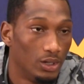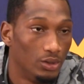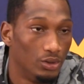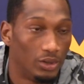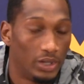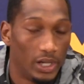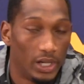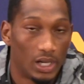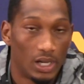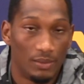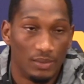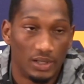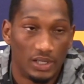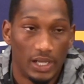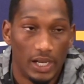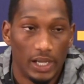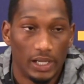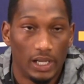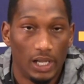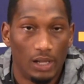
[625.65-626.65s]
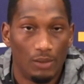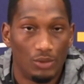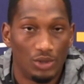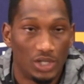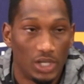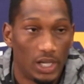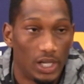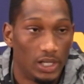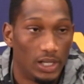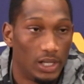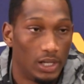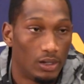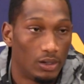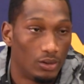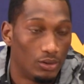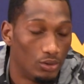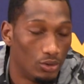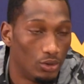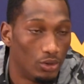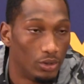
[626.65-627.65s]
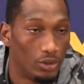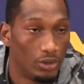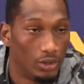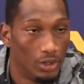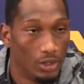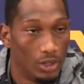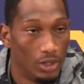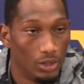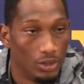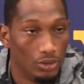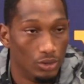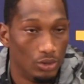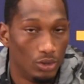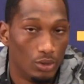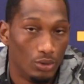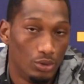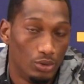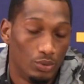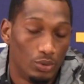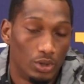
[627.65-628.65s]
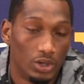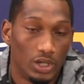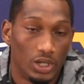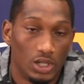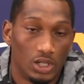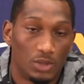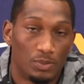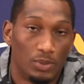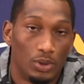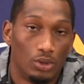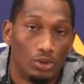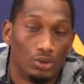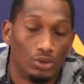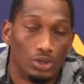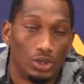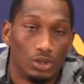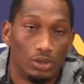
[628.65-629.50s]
you can't come into that game with your head down, or, you know, you will get exposed.